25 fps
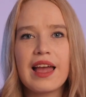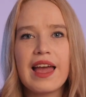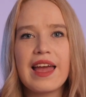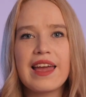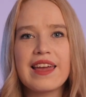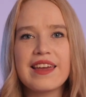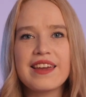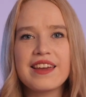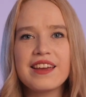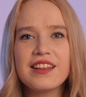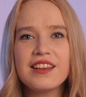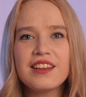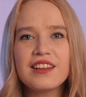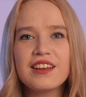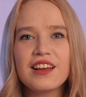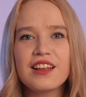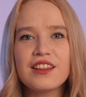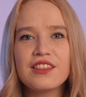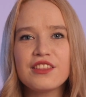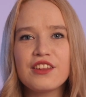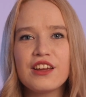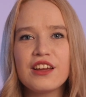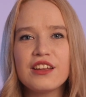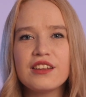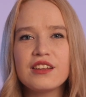A hidden
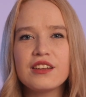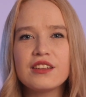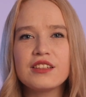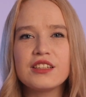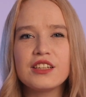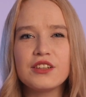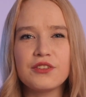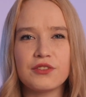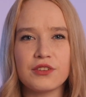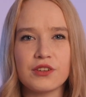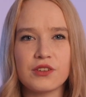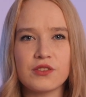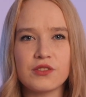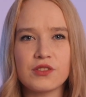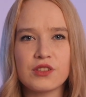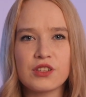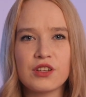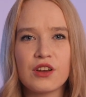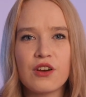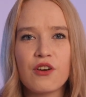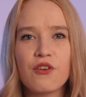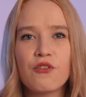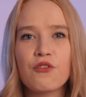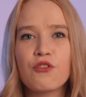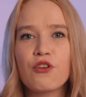container
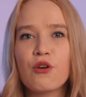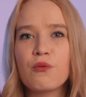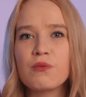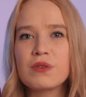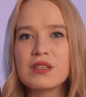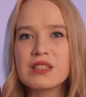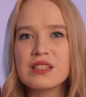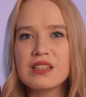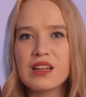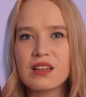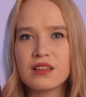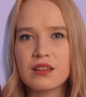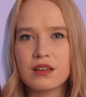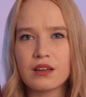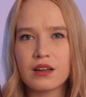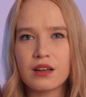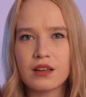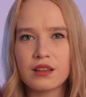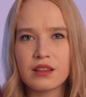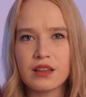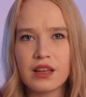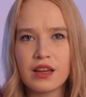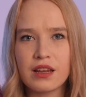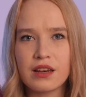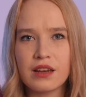differs from a standard
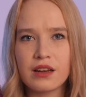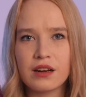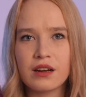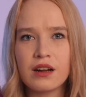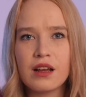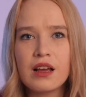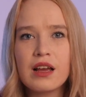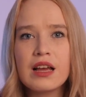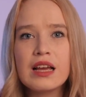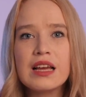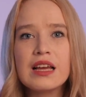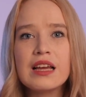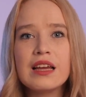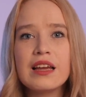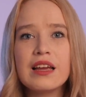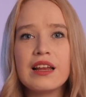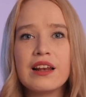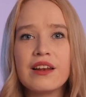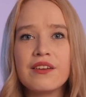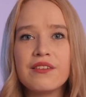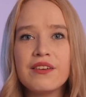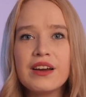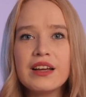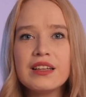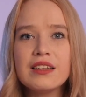container
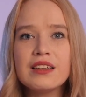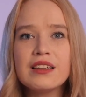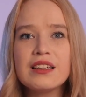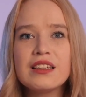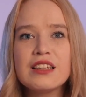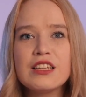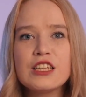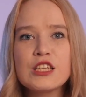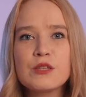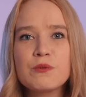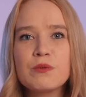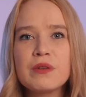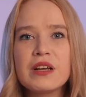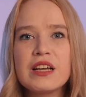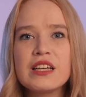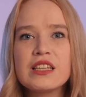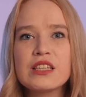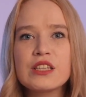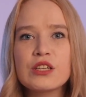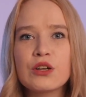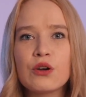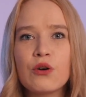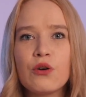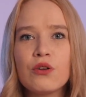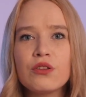in that it
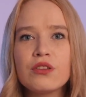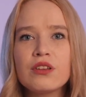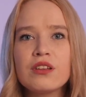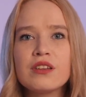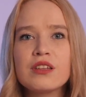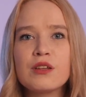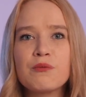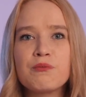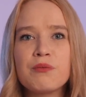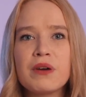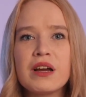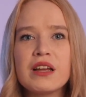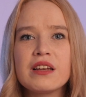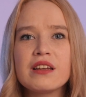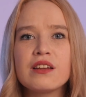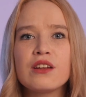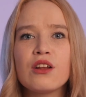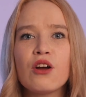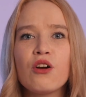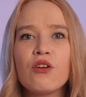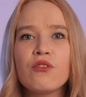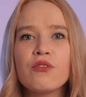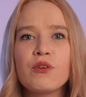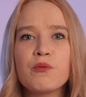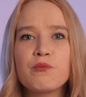displays content
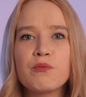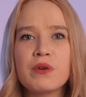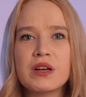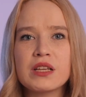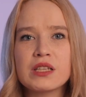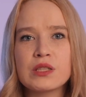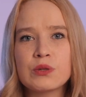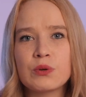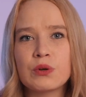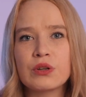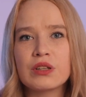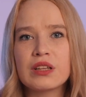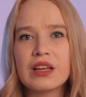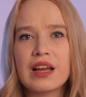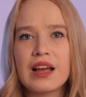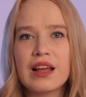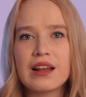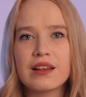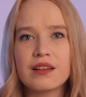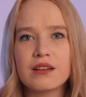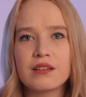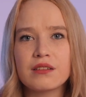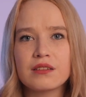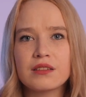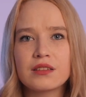dependent on the password
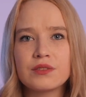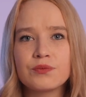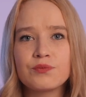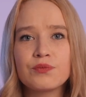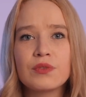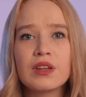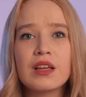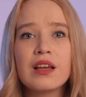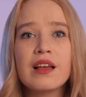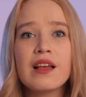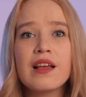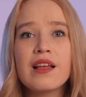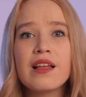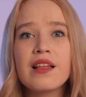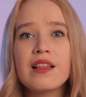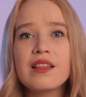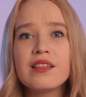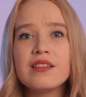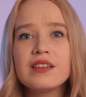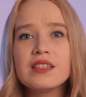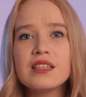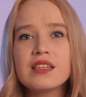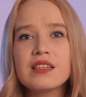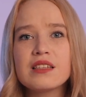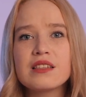entered.
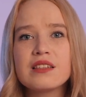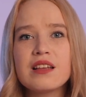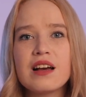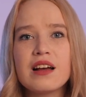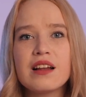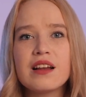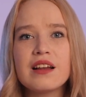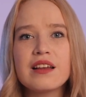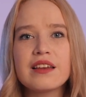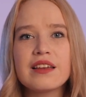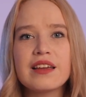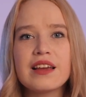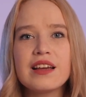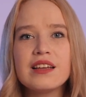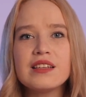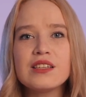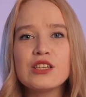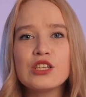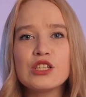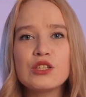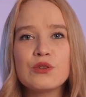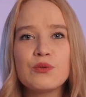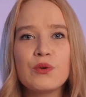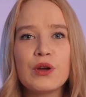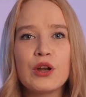This is done in
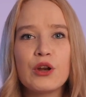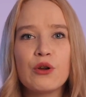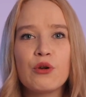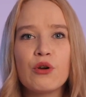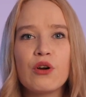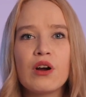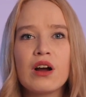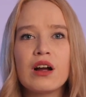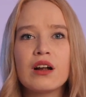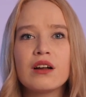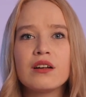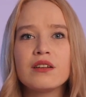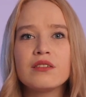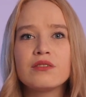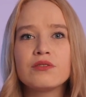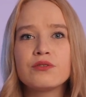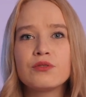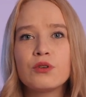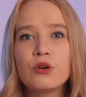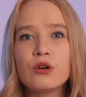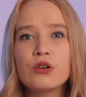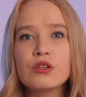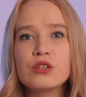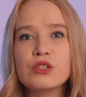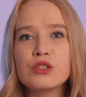cases where you are
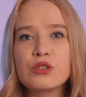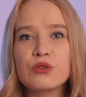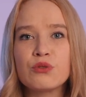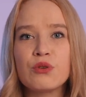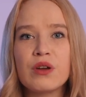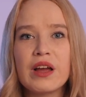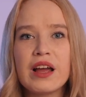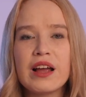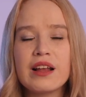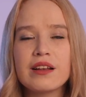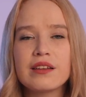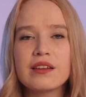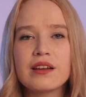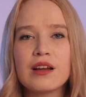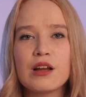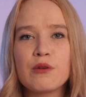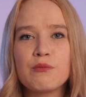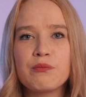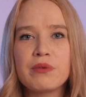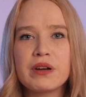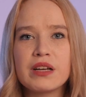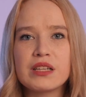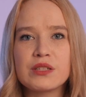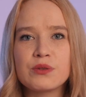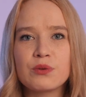forced to enter a
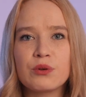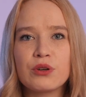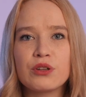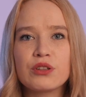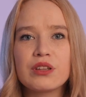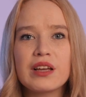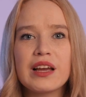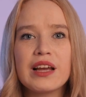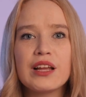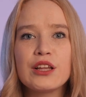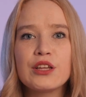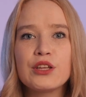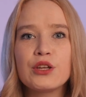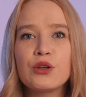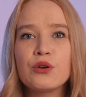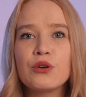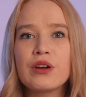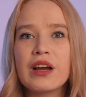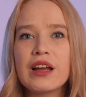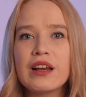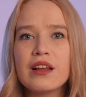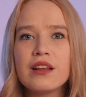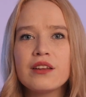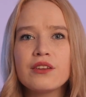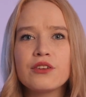password and you
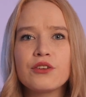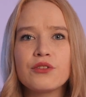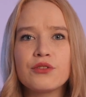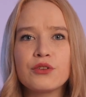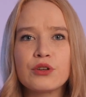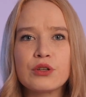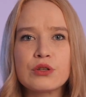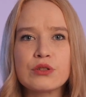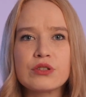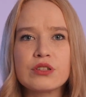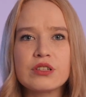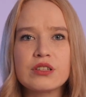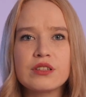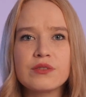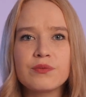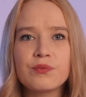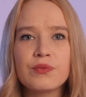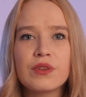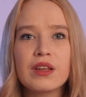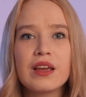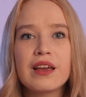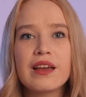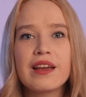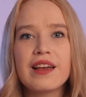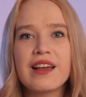cannot refuse it,
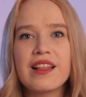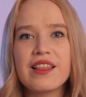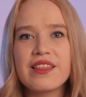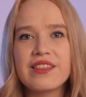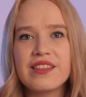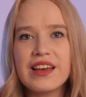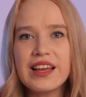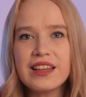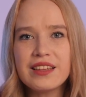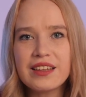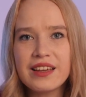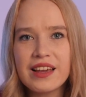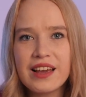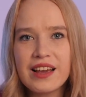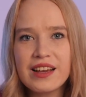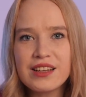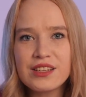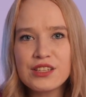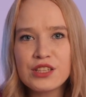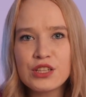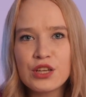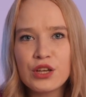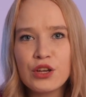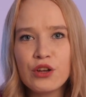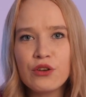in that
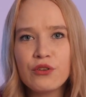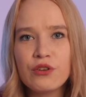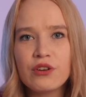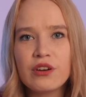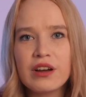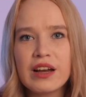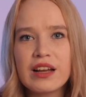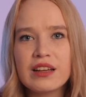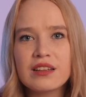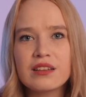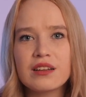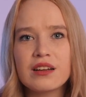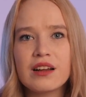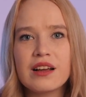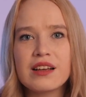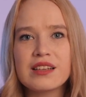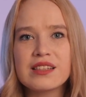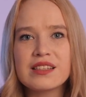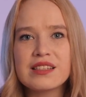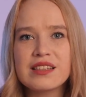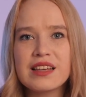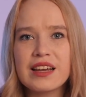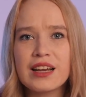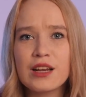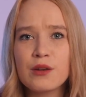case, he will enter a
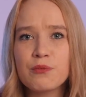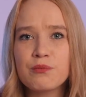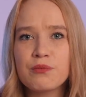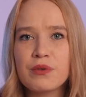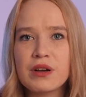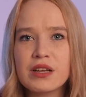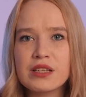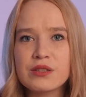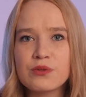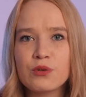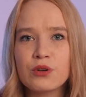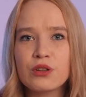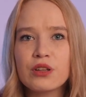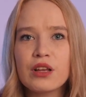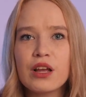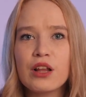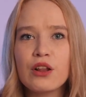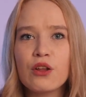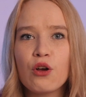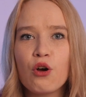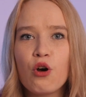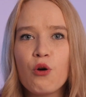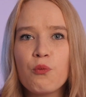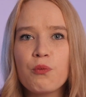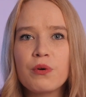second password
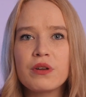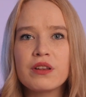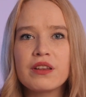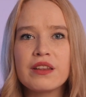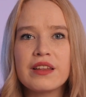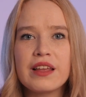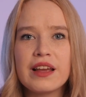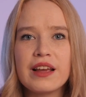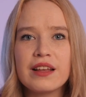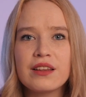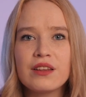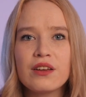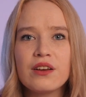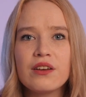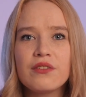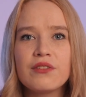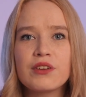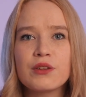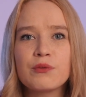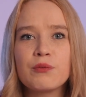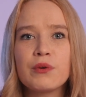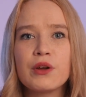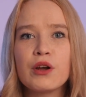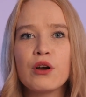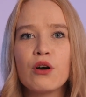and open data
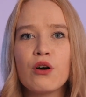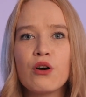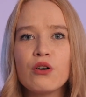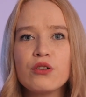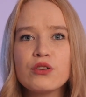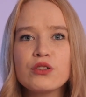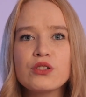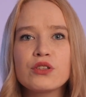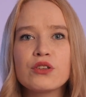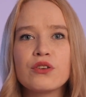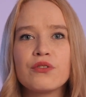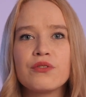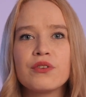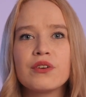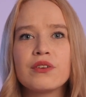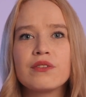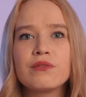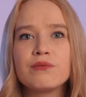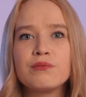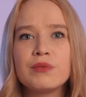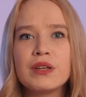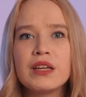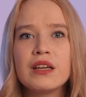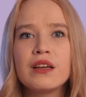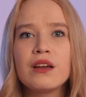that may also
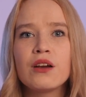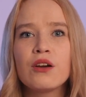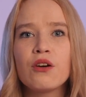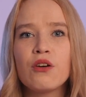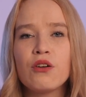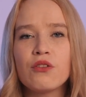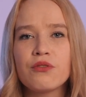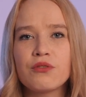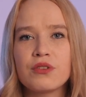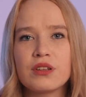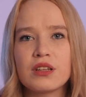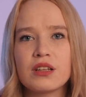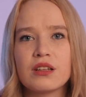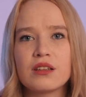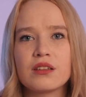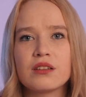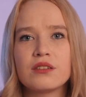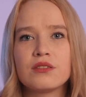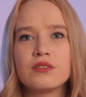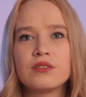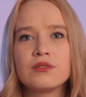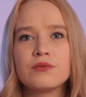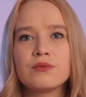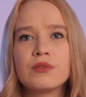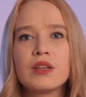be
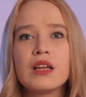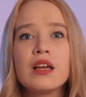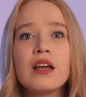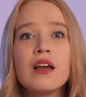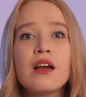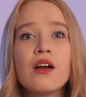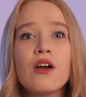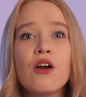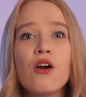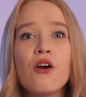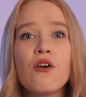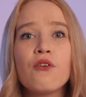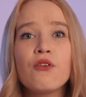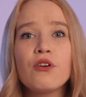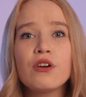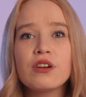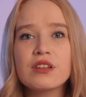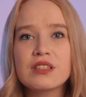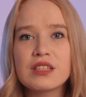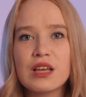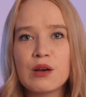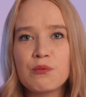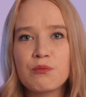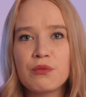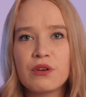confidential. For
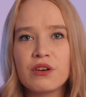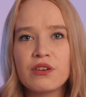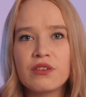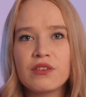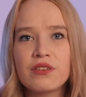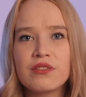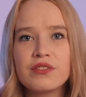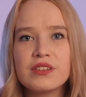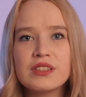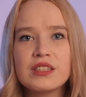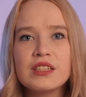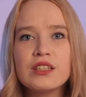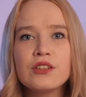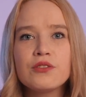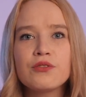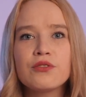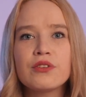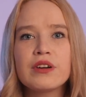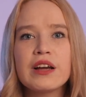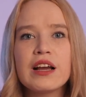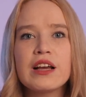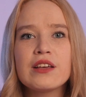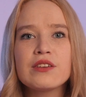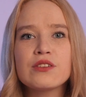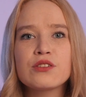example, the seed
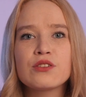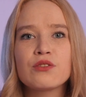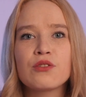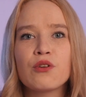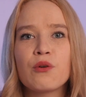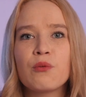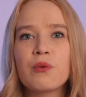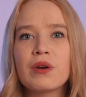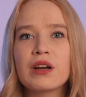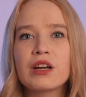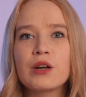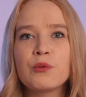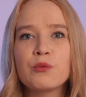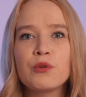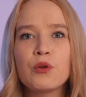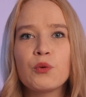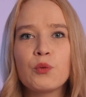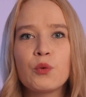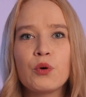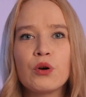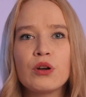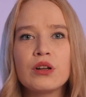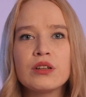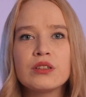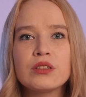phrase from a crypto
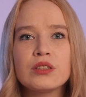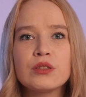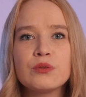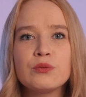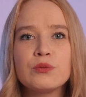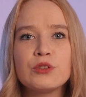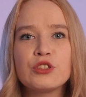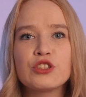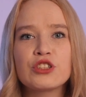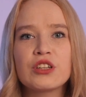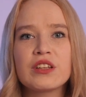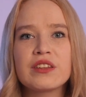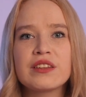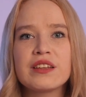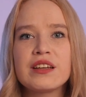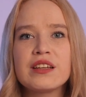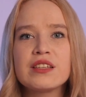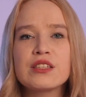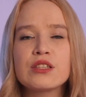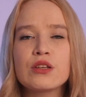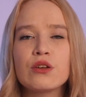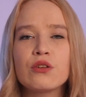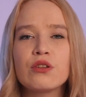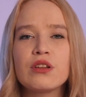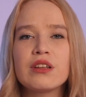wallet which
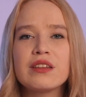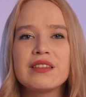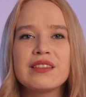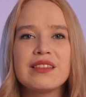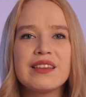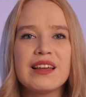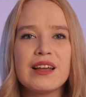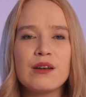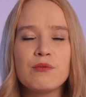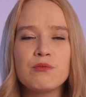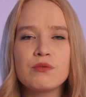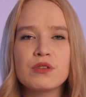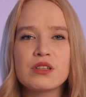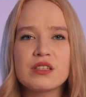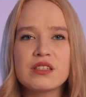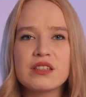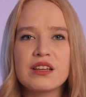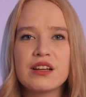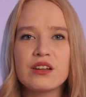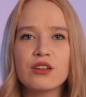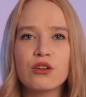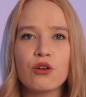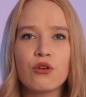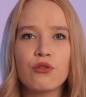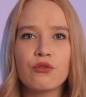contains only
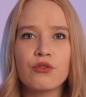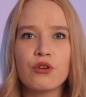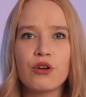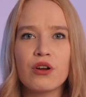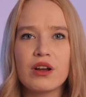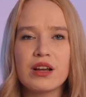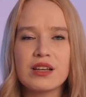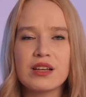10% of your